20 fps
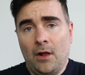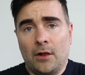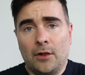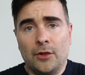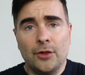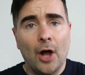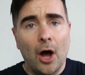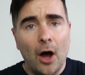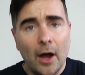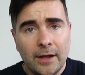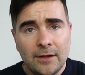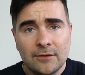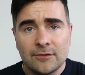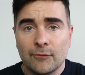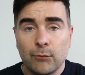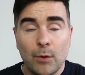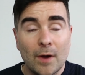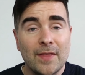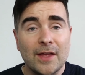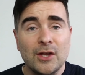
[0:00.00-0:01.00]
lines
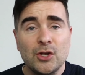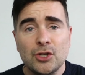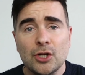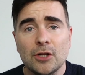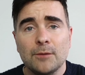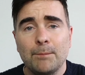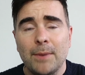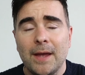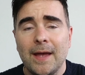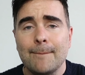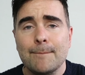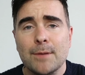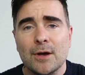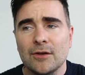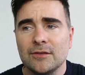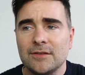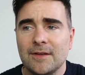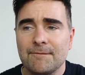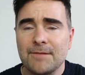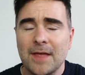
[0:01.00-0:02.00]
of where they should be,
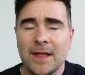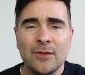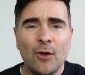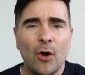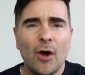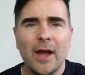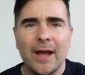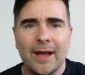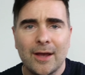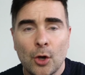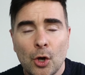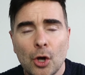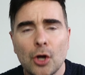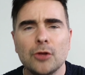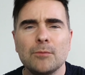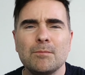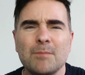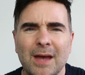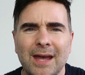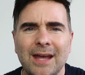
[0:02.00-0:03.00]
because if they're not, it
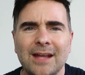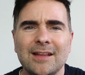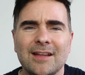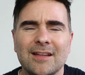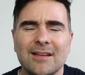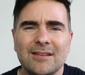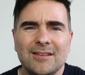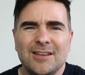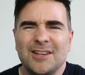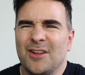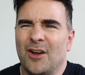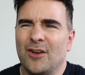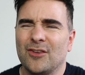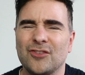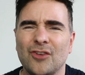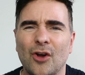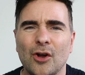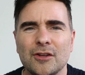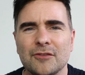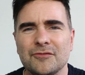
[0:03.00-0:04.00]
could mean, you know, a
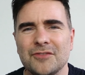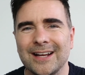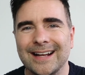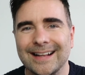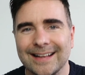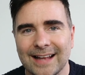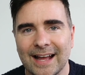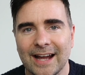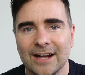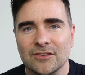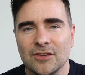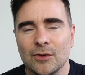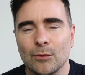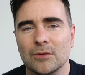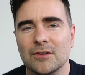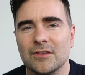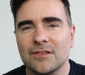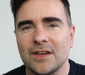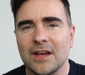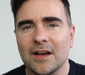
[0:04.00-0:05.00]
sign of neglect. You
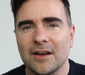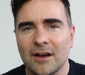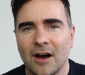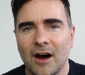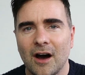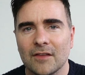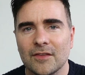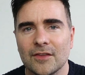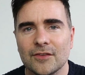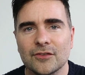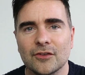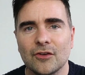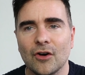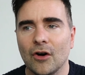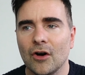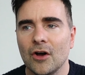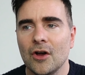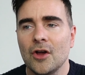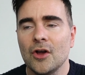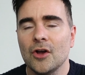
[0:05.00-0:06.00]
want to see a car that's
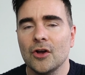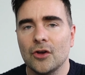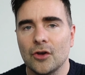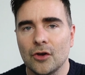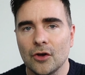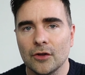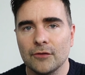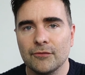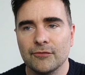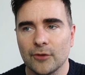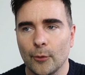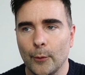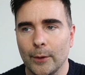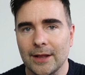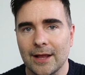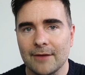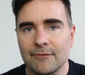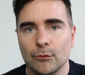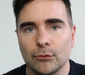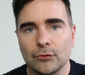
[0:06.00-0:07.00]
got good
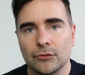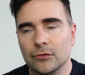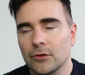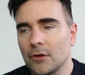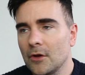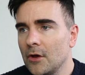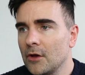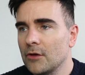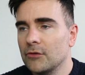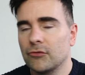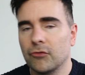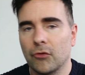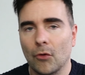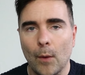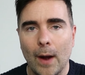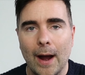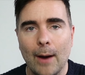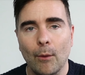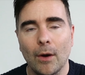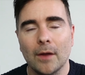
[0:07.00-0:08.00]
fluid levels
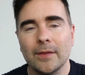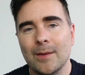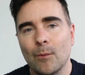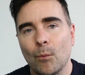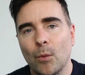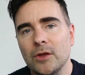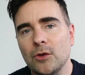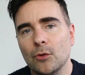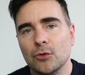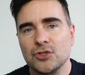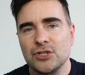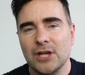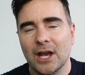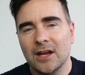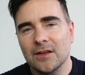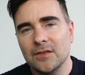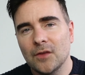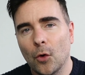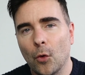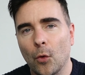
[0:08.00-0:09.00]
throughout, and then when you're
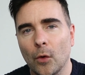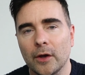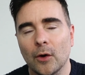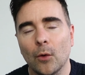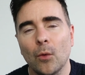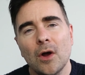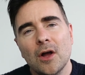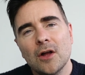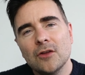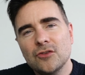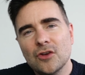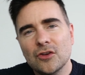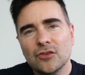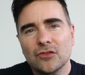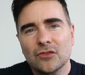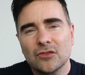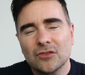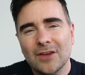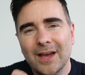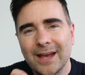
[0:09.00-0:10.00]
checking the oil,
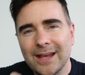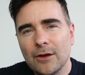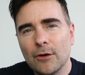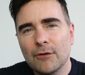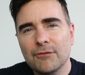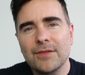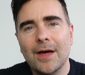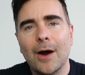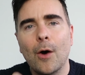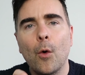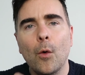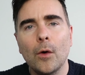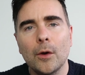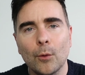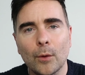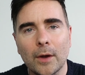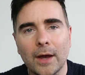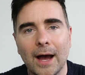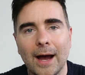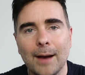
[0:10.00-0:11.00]
just take off that
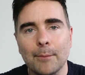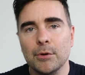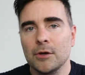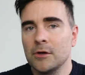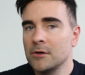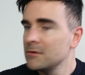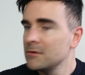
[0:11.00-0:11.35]
oil cap,